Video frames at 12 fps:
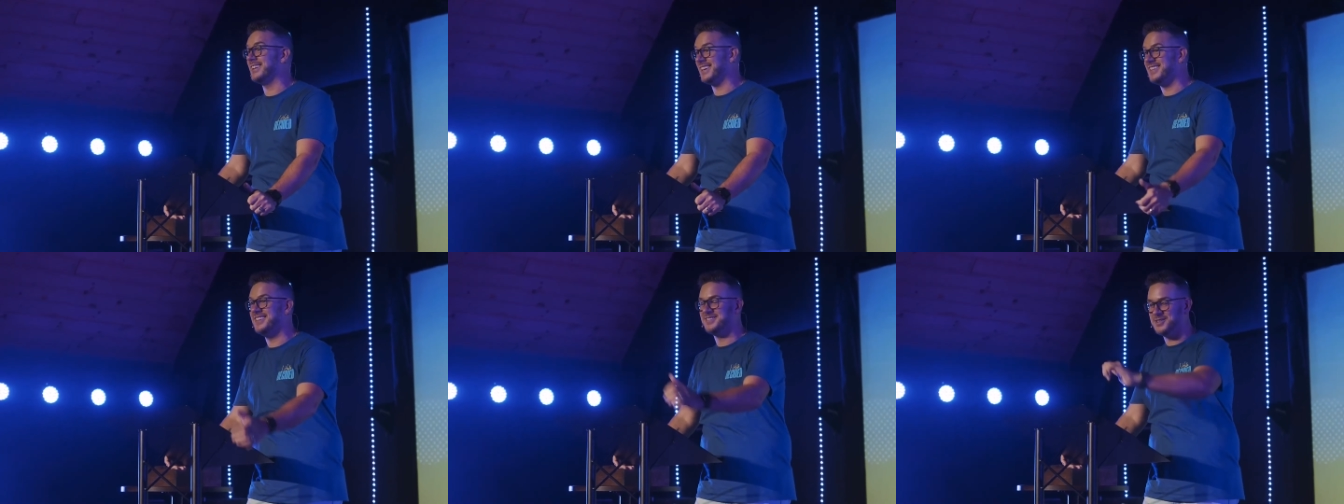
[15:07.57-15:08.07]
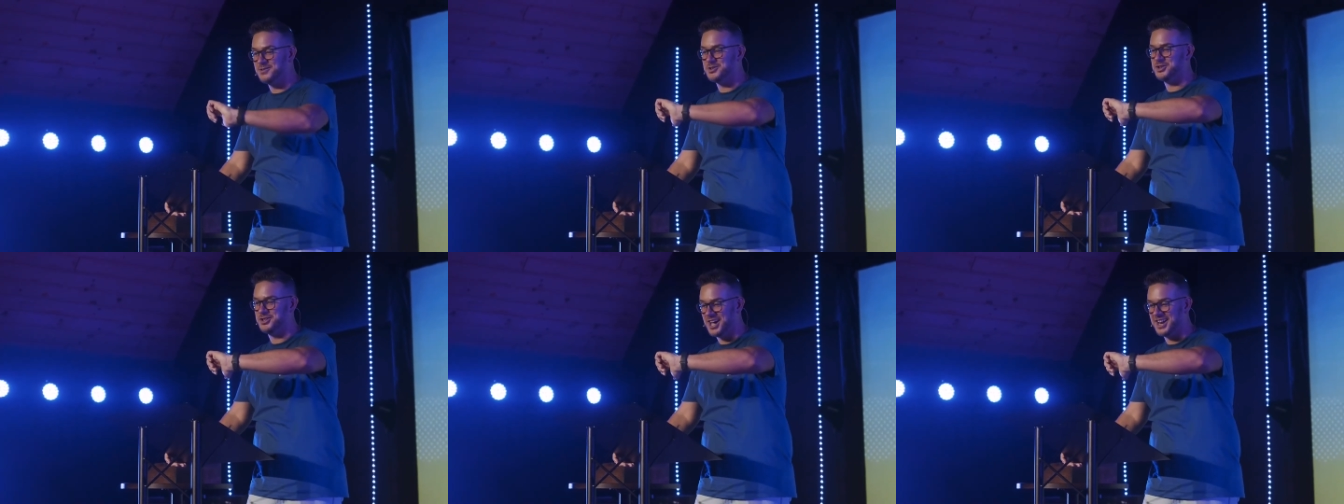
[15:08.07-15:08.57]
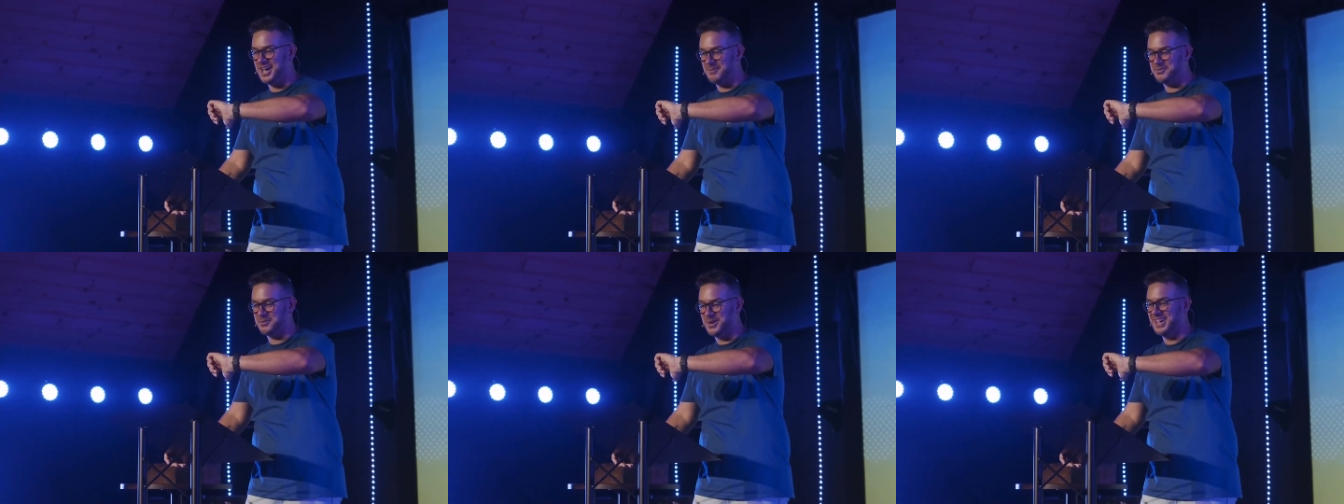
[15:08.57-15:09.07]
can this dude shut up
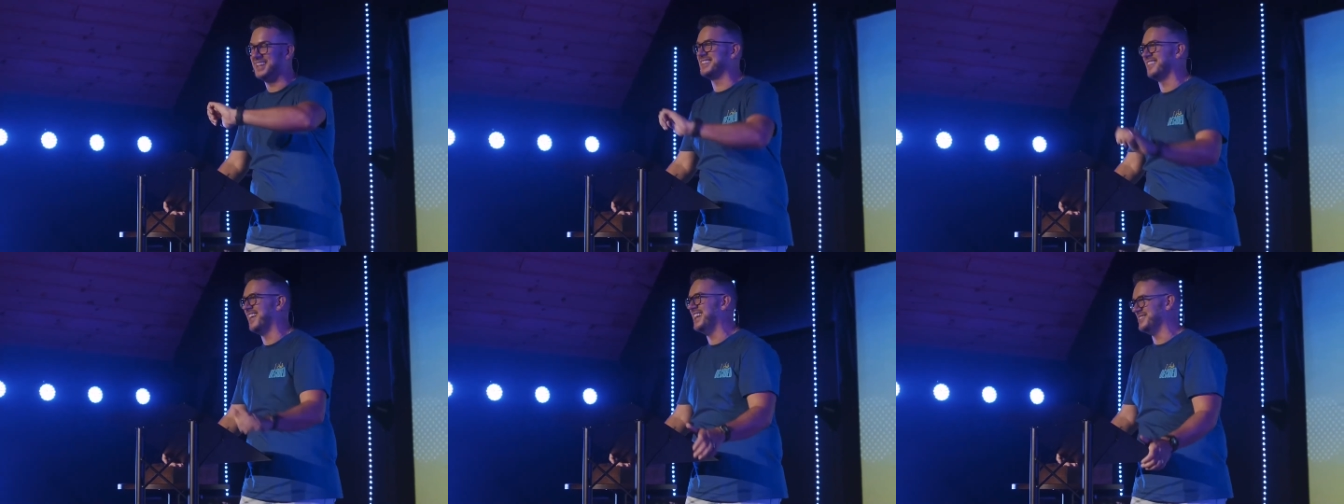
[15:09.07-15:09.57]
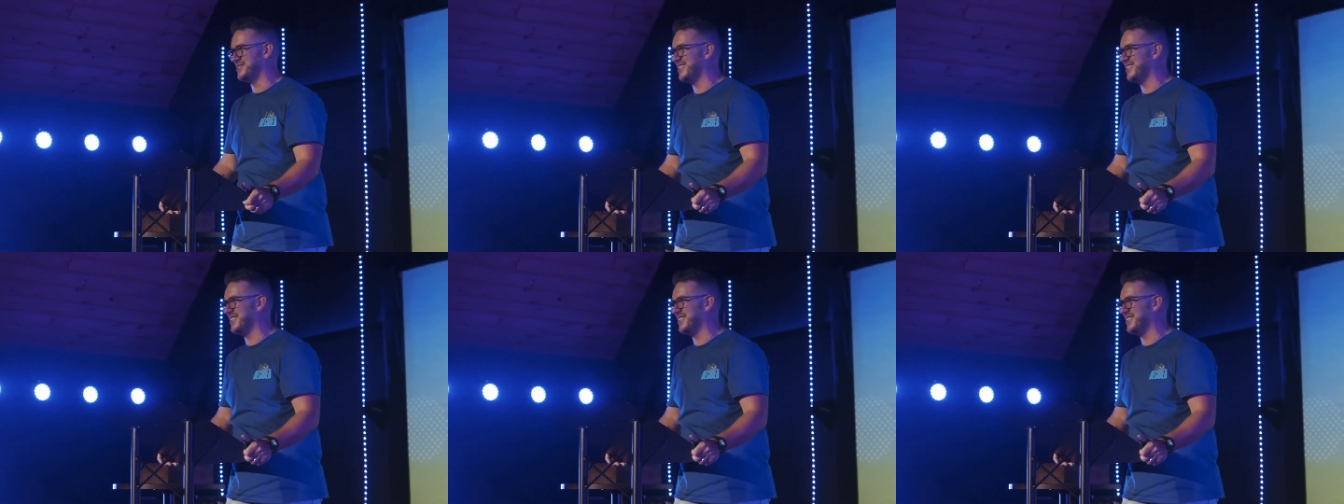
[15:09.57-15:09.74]
so we can get to lunch,